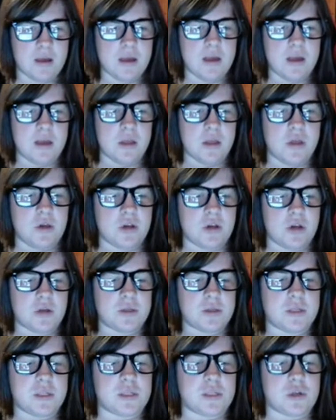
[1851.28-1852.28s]
You can
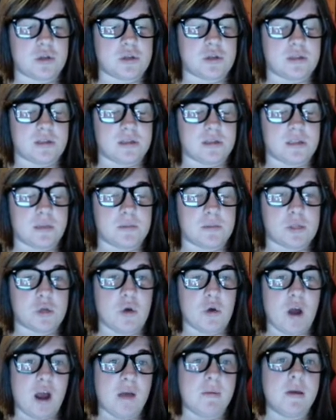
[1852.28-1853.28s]
also
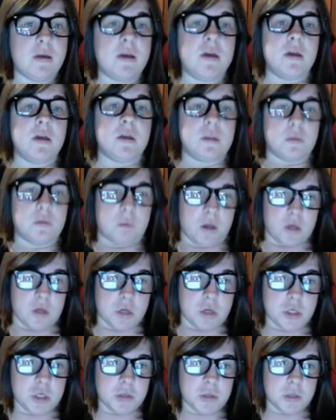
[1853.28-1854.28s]
subscribe to my
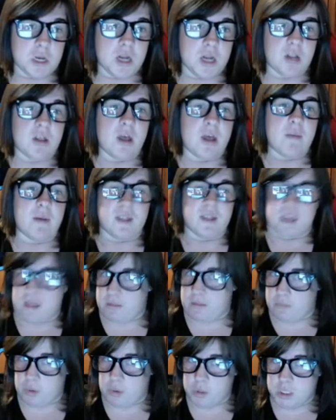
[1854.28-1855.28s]
YouTube channel and my
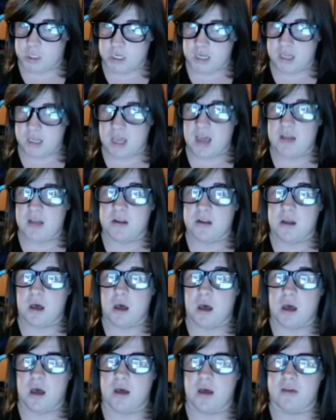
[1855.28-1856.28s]
Daily Motion account.
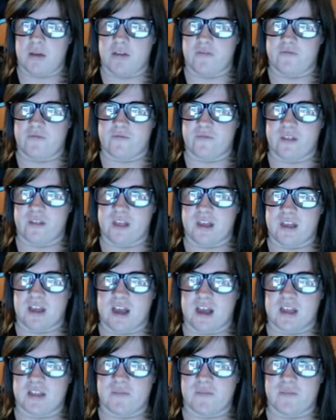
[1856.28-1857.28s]
You
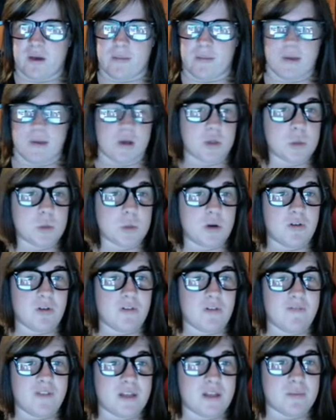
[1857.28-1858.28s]
guys can find me on Twitter
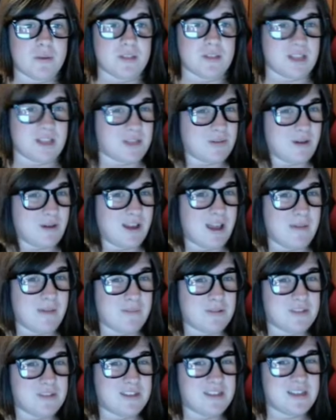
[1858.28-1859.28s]
and Facebook, that's where I am
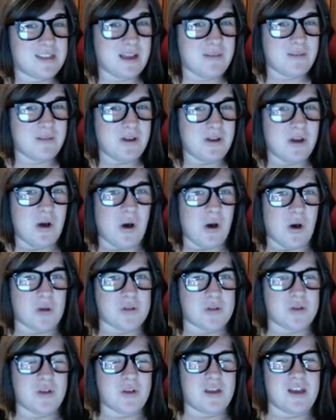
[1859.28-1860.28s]
most of the time.
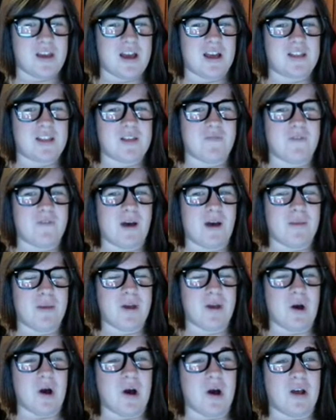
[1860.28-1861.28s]
Also, you guys can find me
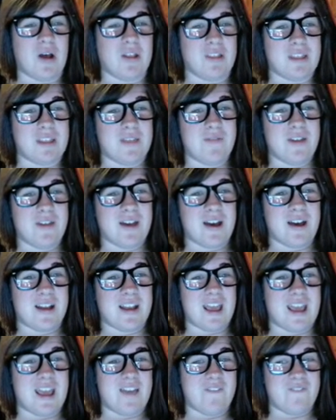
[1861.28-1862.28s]
on DeviantArt
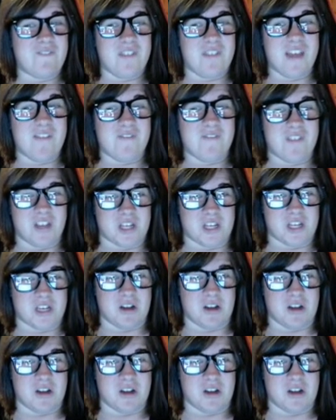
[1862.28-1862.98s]
and Fanfiction.